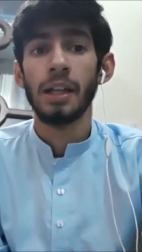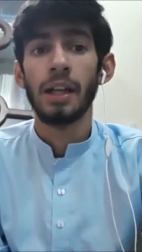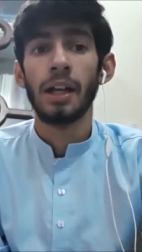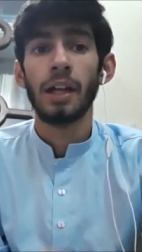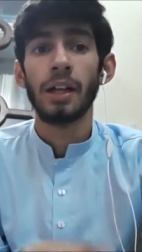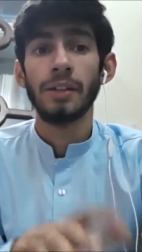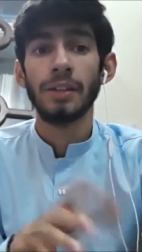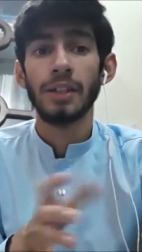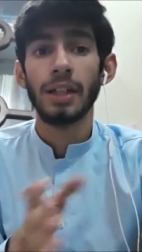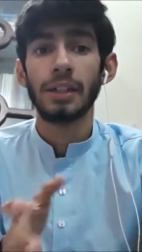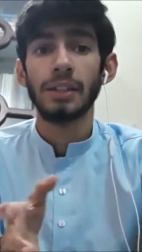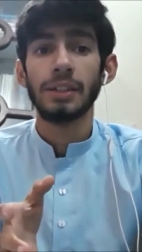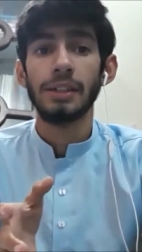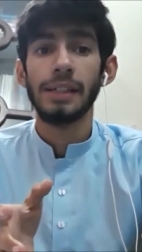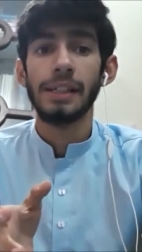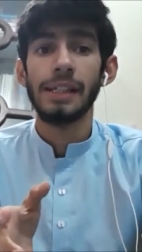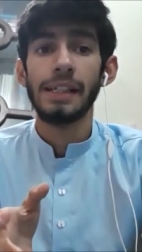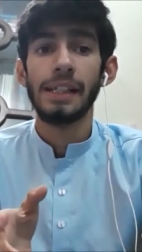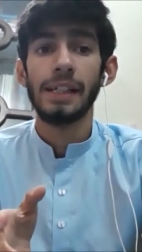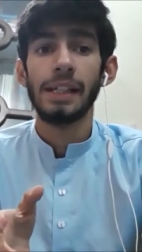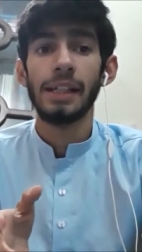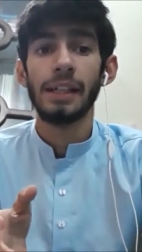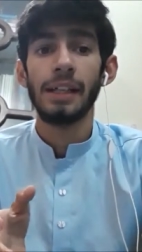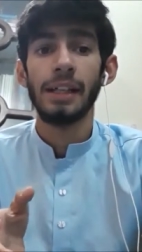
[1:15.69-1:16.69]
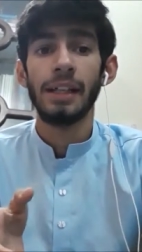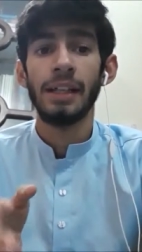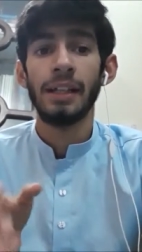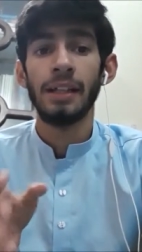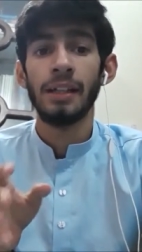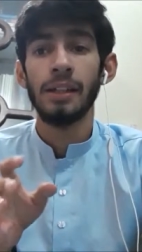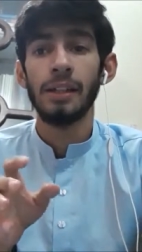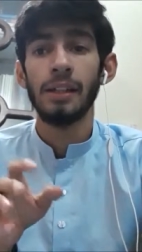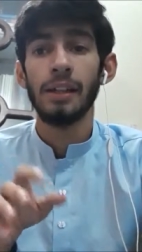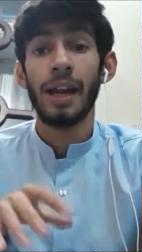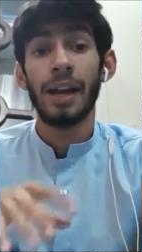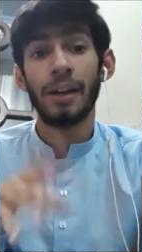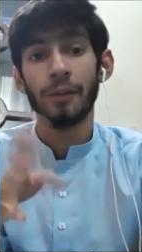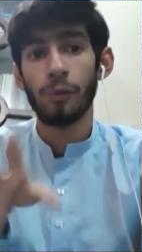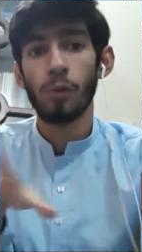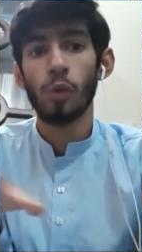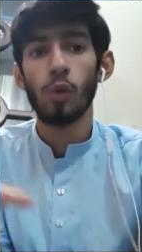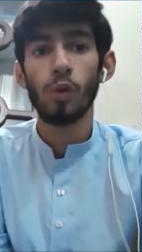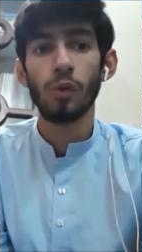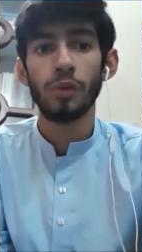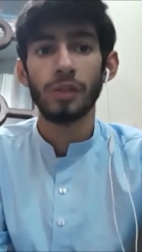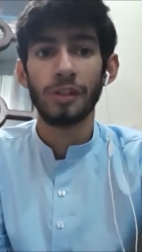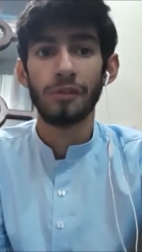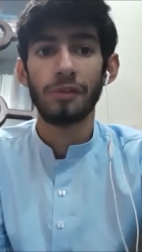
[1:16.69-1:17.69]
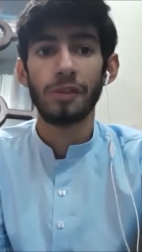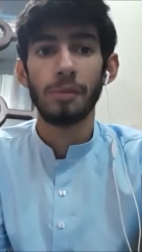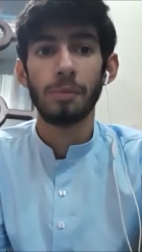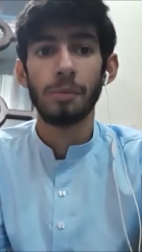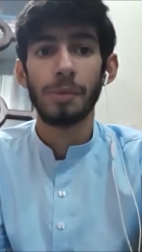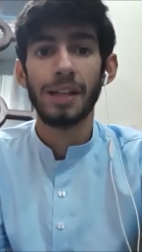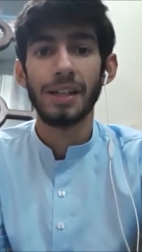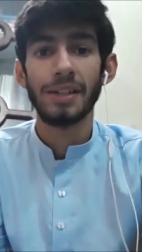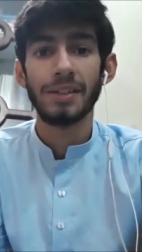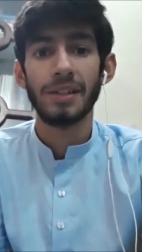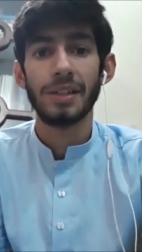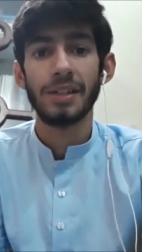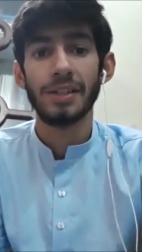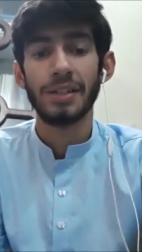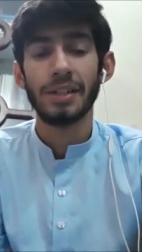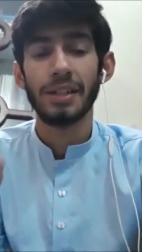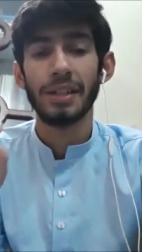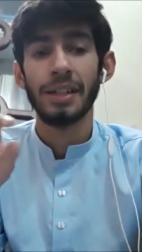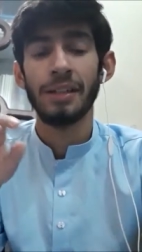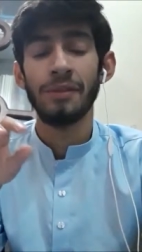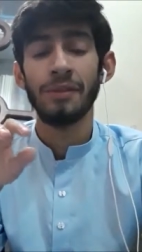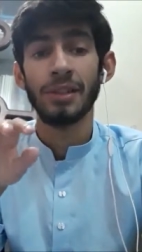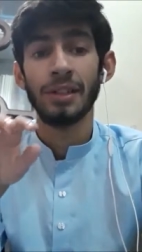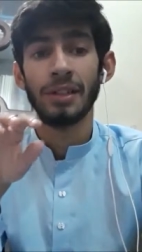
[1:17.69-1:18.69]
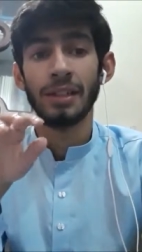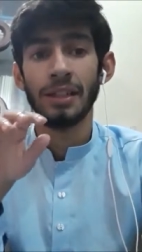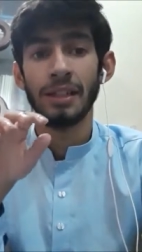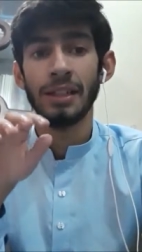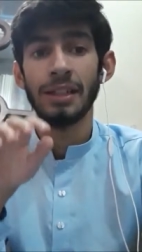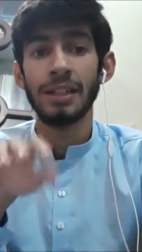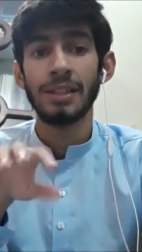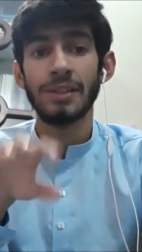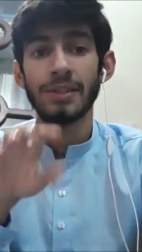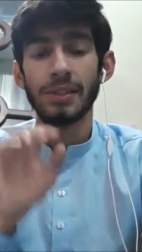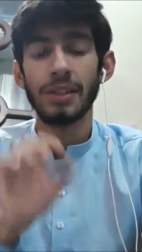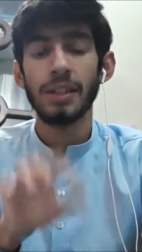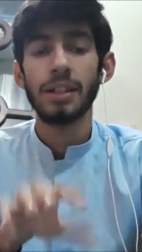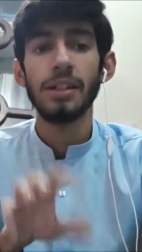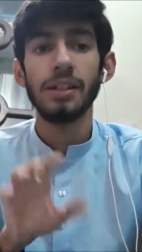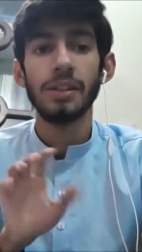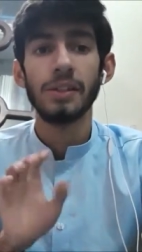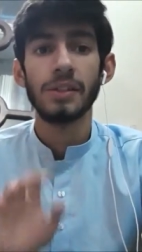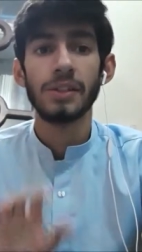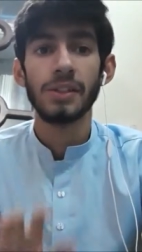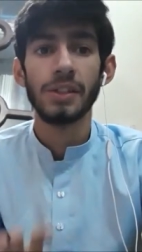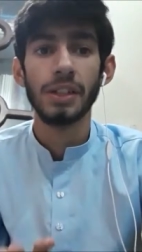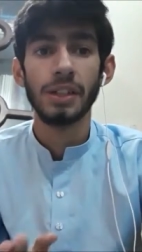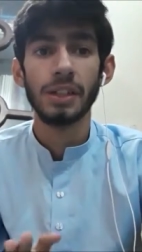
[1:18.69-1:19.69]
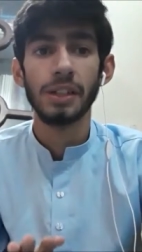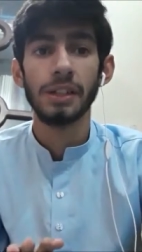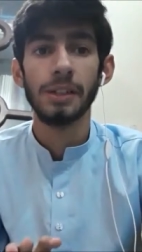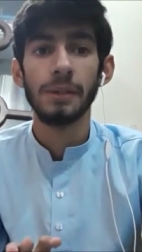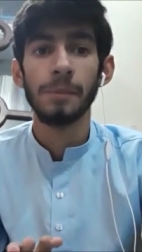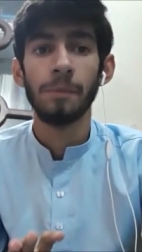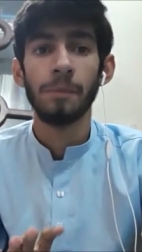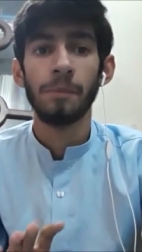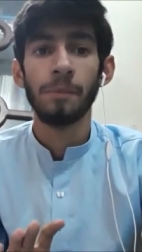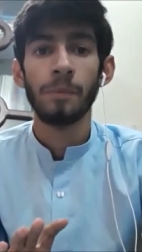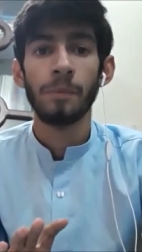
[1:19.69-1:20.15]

conducted uh, at four different places in a, in a single city,